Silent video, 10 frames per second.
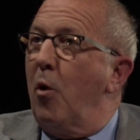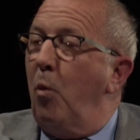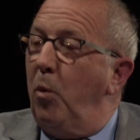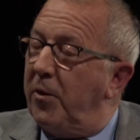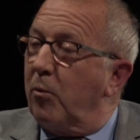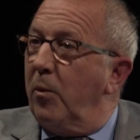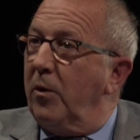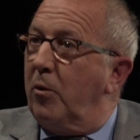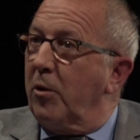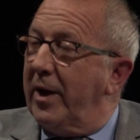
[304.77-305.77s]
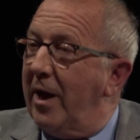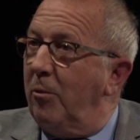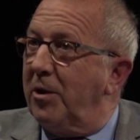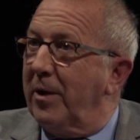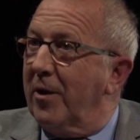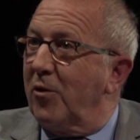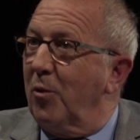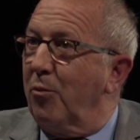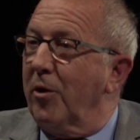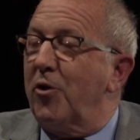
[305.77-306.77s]
With the Gordie Howe International
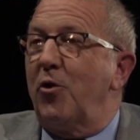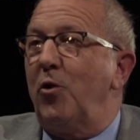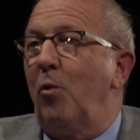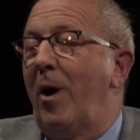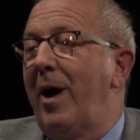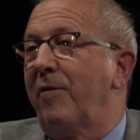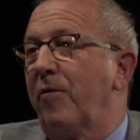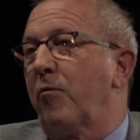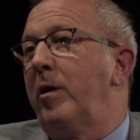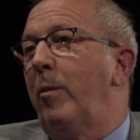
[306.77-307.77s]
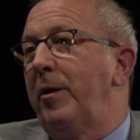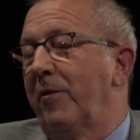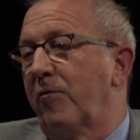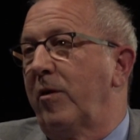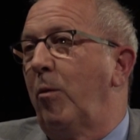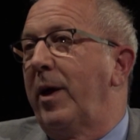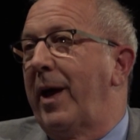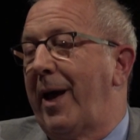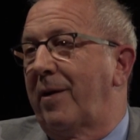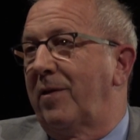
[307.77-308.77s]
Bridge, you will have freeway to freeway
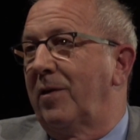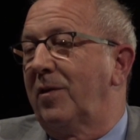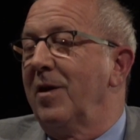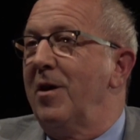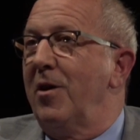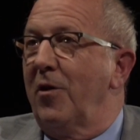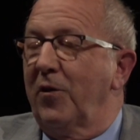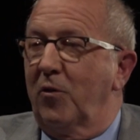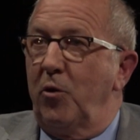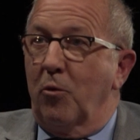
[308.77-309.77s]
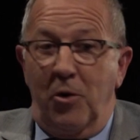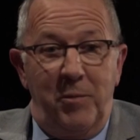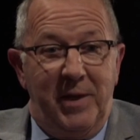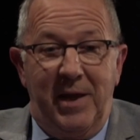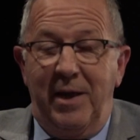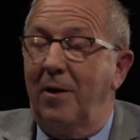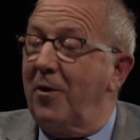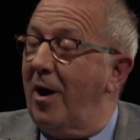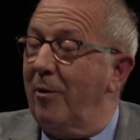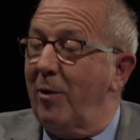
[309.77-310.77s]
access. So you're going to be getting on the
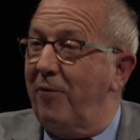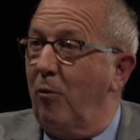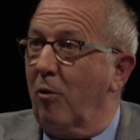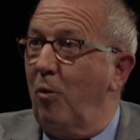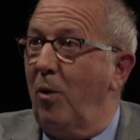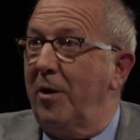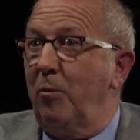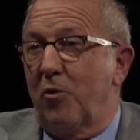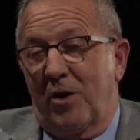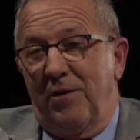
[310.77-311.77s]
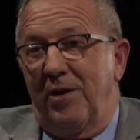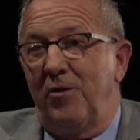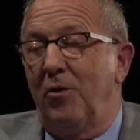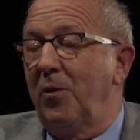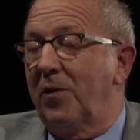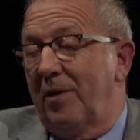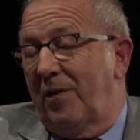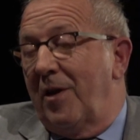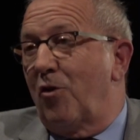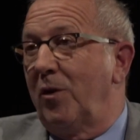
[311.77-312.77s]
Highway 401, which continues
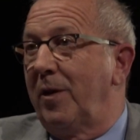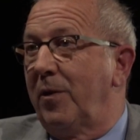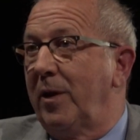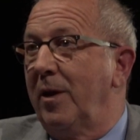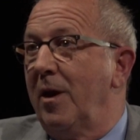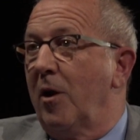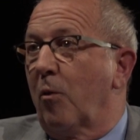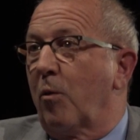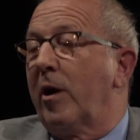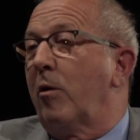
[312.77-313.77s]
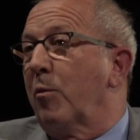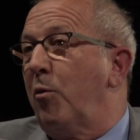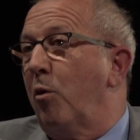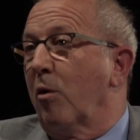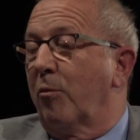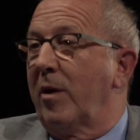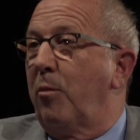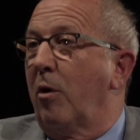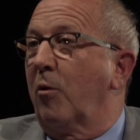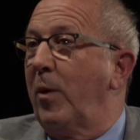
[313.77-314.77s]
essentially the Right Honorable Herb Gray
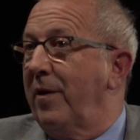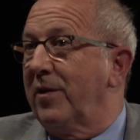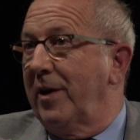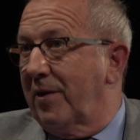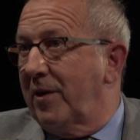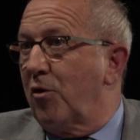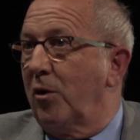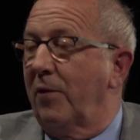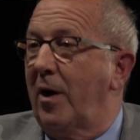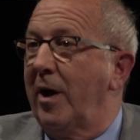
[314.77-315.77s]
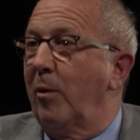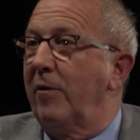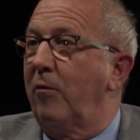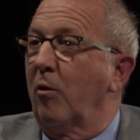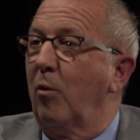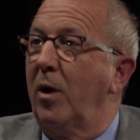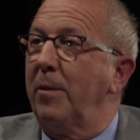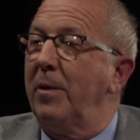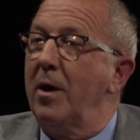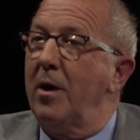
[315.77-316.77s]
Parkway is an extension of the Highway
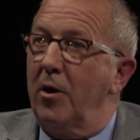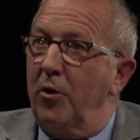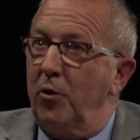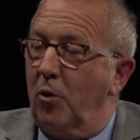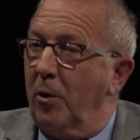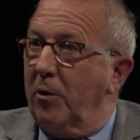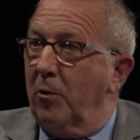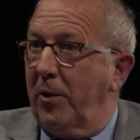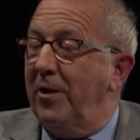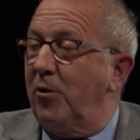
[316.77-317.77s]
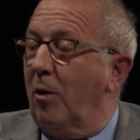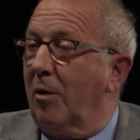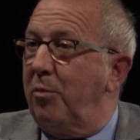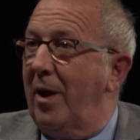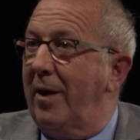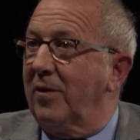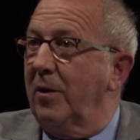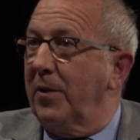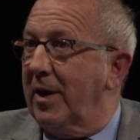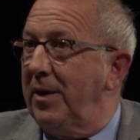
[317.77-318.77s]
401. You're going to go into our plaza
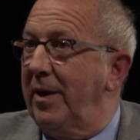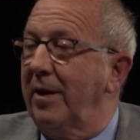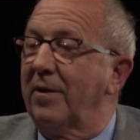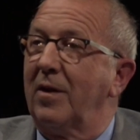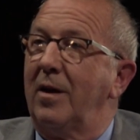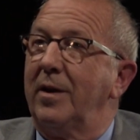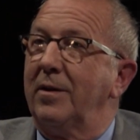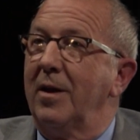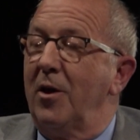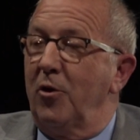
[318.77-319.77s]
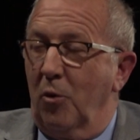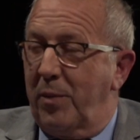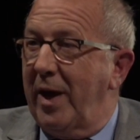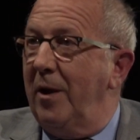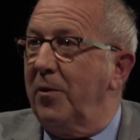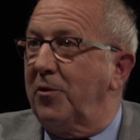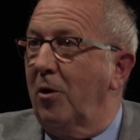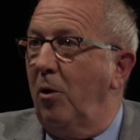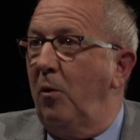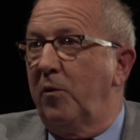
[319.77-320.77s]
on the Canadian side. You're paying the
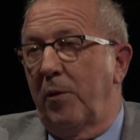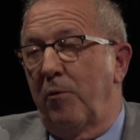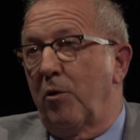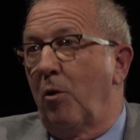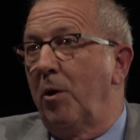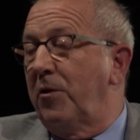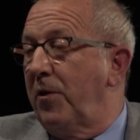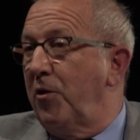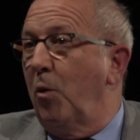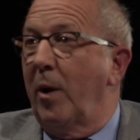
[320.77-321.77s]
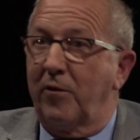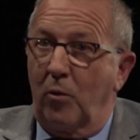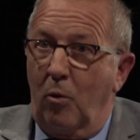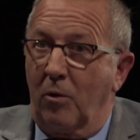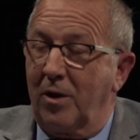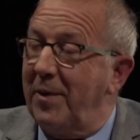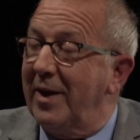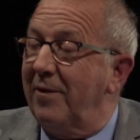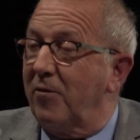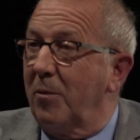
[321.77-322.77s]
tolls, whether you're going to the U.S. or coming
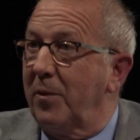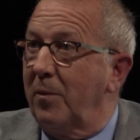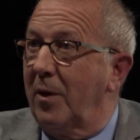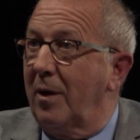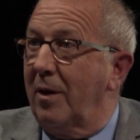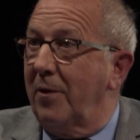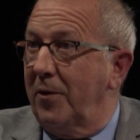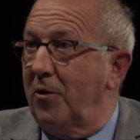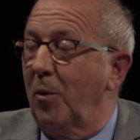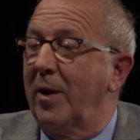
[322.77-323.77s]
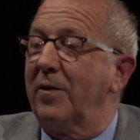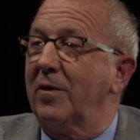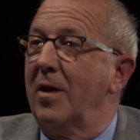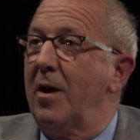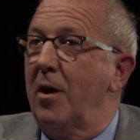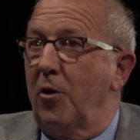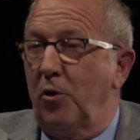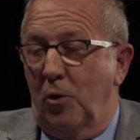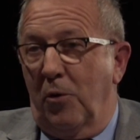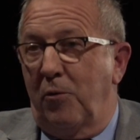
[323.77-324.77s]
in from the U.S.
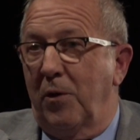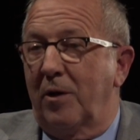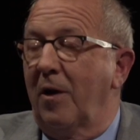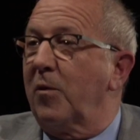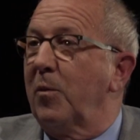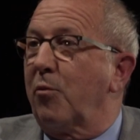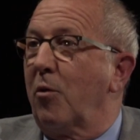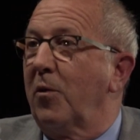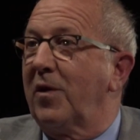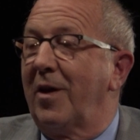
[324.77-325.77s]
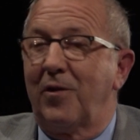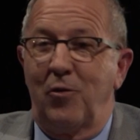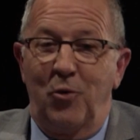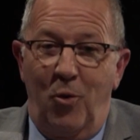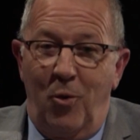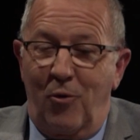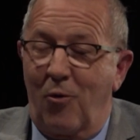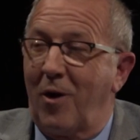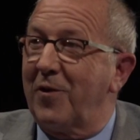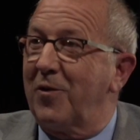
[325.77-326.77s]
You go through the customs process. You go
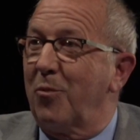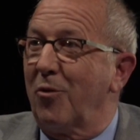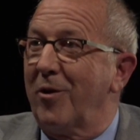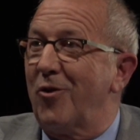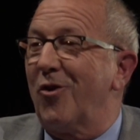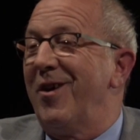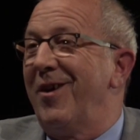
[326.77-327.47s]
across the bridge.